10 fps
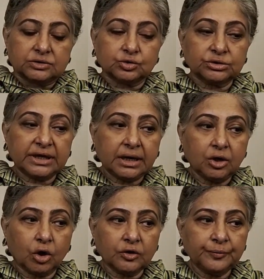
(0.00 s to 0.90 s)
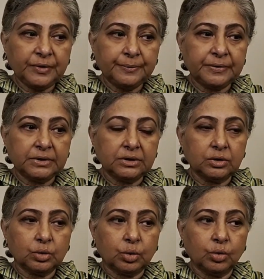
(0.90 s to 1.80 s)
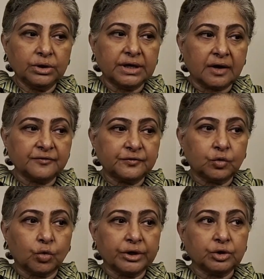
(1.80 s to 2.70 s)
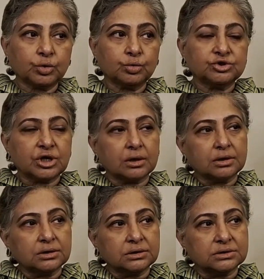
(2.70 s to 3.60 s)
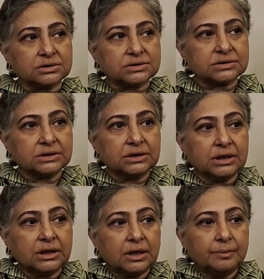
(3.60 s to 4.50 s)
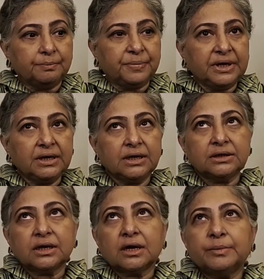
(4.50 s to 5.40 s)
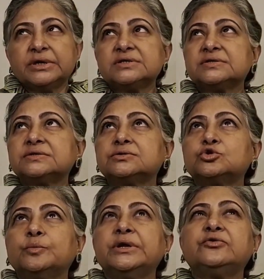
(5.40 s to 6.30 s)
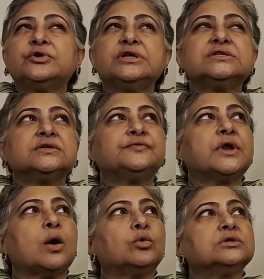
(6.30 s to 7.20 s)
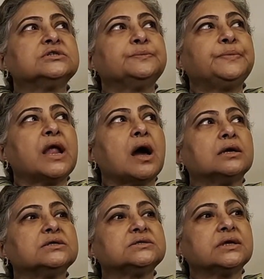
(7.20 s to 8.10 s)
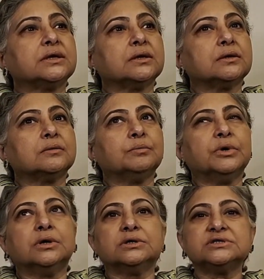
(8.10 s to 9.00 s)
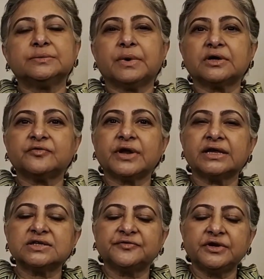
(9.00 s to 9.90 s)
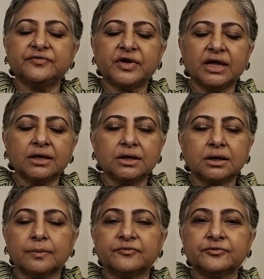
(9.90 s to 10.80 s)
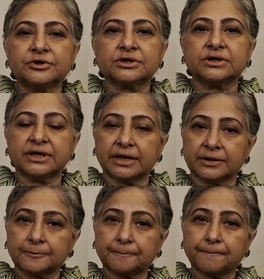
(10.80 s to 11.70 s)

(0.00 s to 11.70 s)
So there are a lot of people who love going to jungles, being in amidst so many trees and flowers and plants and birds and butterflies. They feel very comforted there.